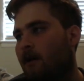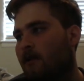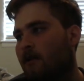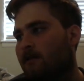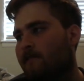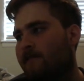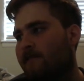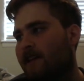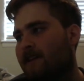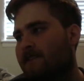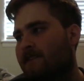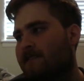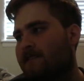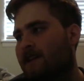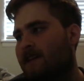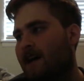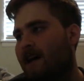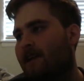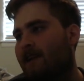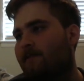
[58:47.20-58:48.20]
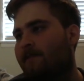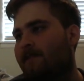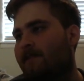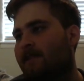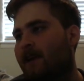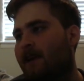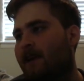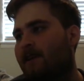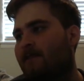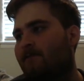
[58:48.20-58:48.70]
of that aside, with
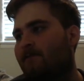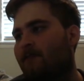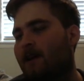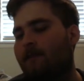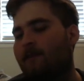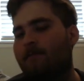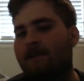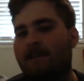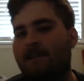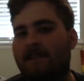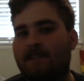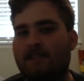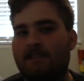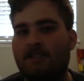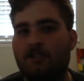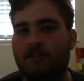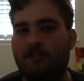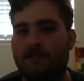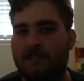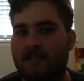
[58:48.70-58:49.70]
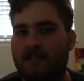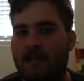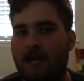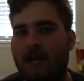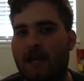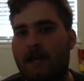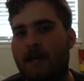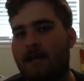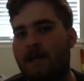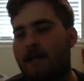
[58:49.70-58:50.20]
Danganronpa, it's just
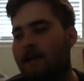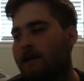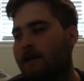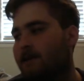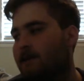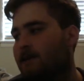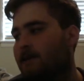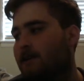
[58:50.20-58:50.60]
it